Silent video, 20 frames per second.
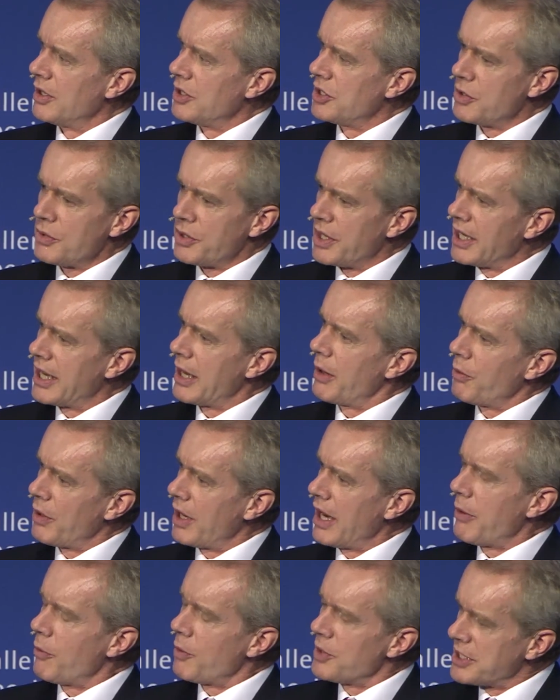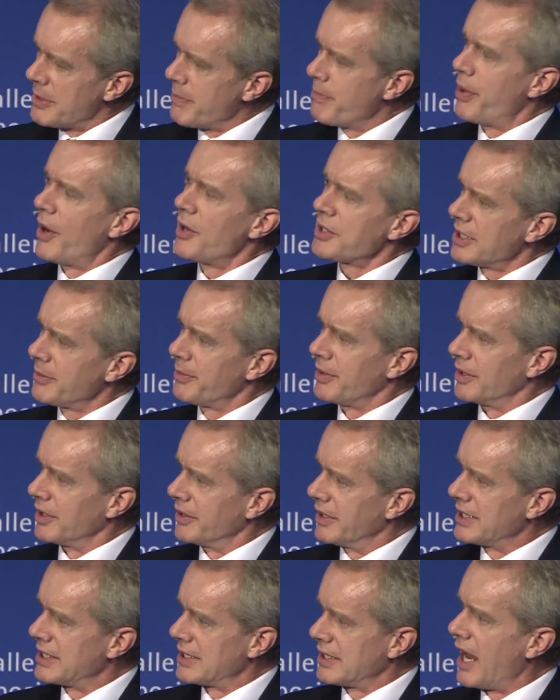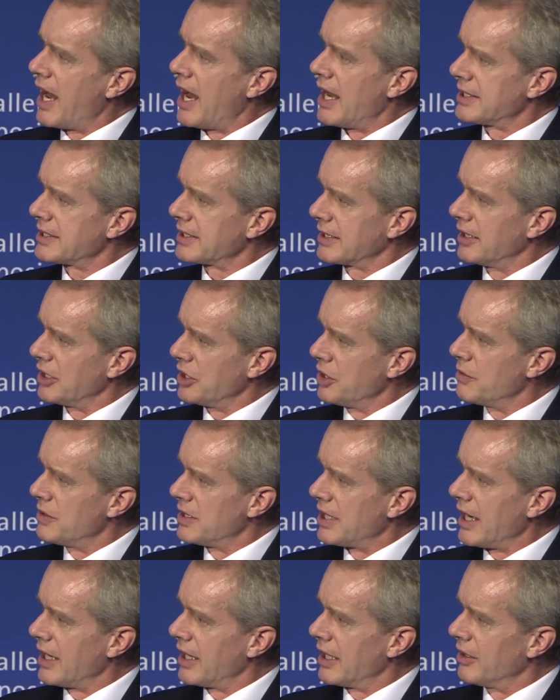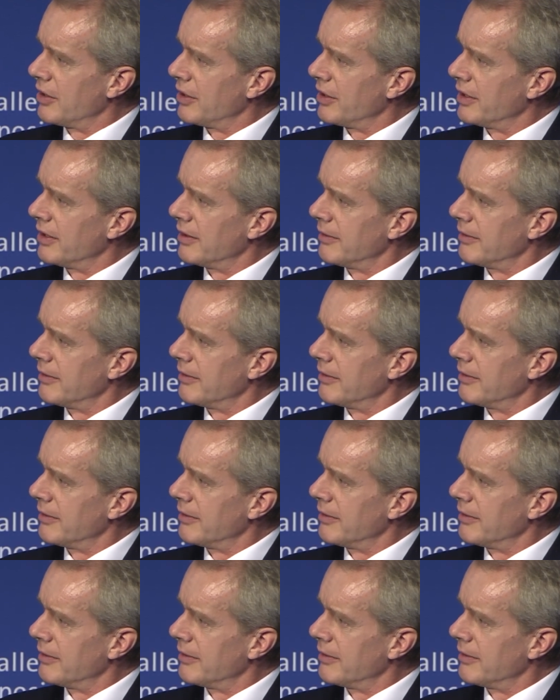do you think it was impossible, this task that you'd taken on?